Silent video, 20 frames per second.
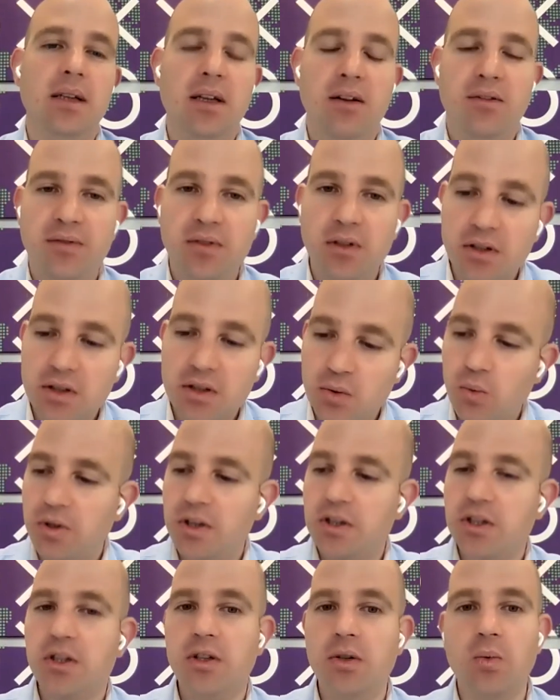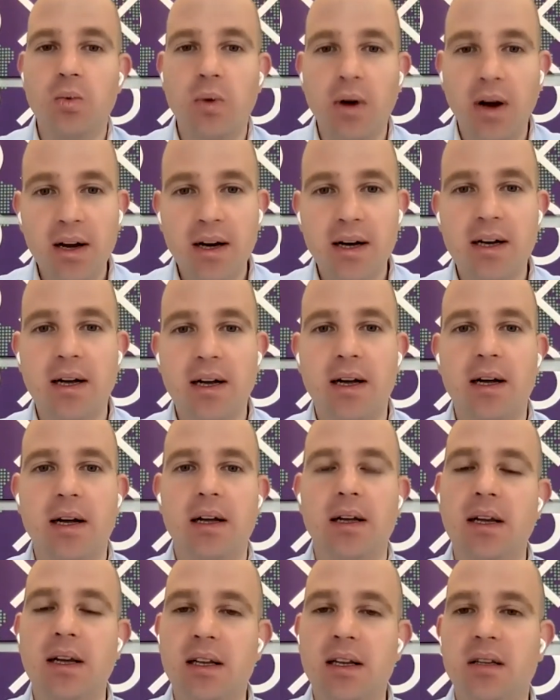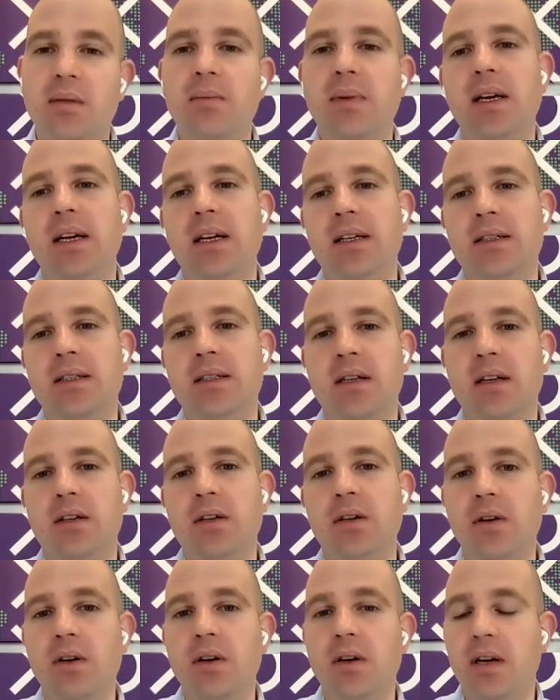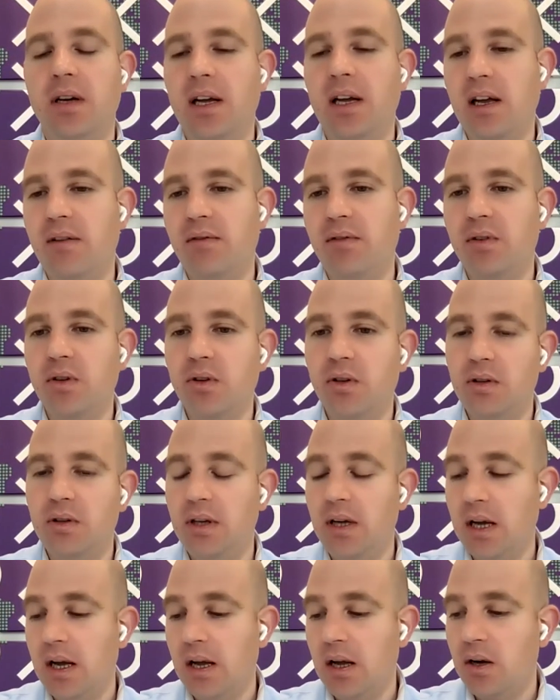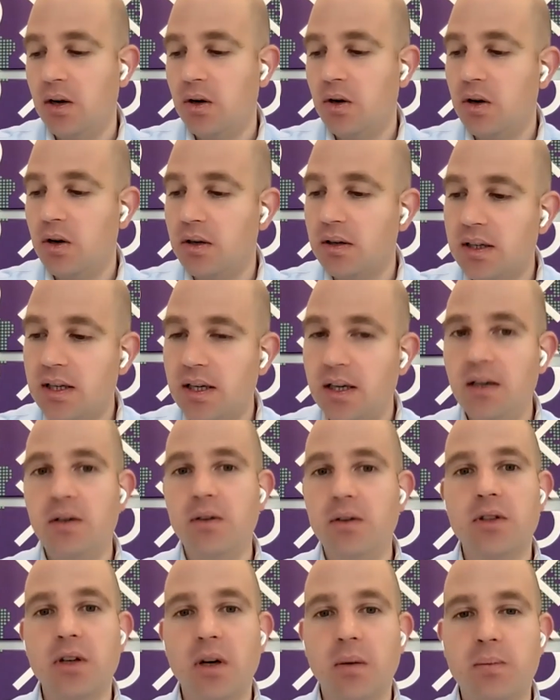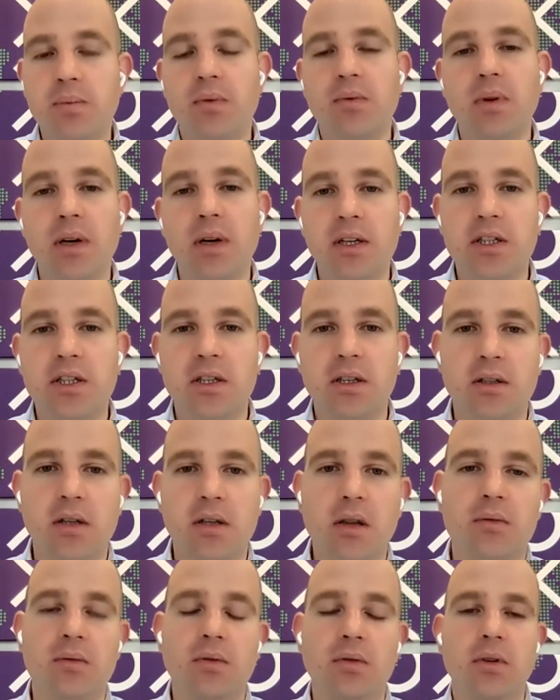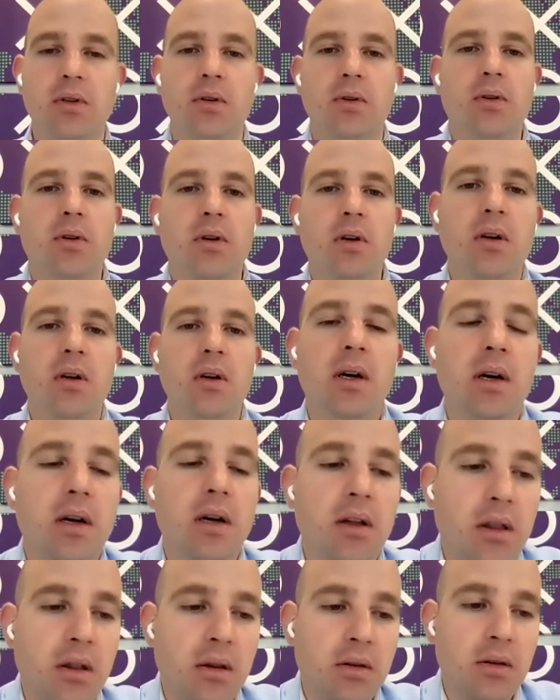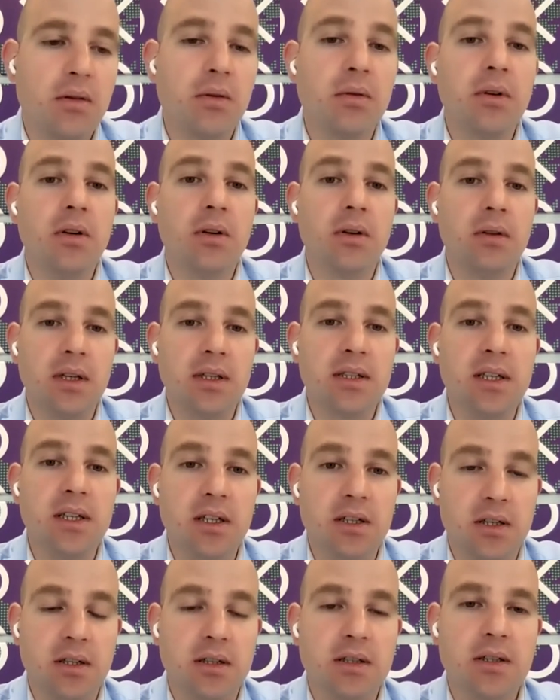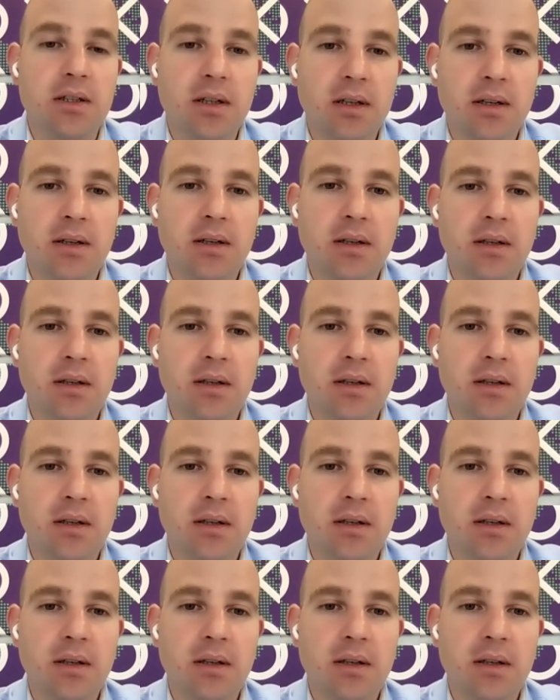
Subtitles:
If you switch to Weka, it means that you're going to have good continuous operation through your decisions.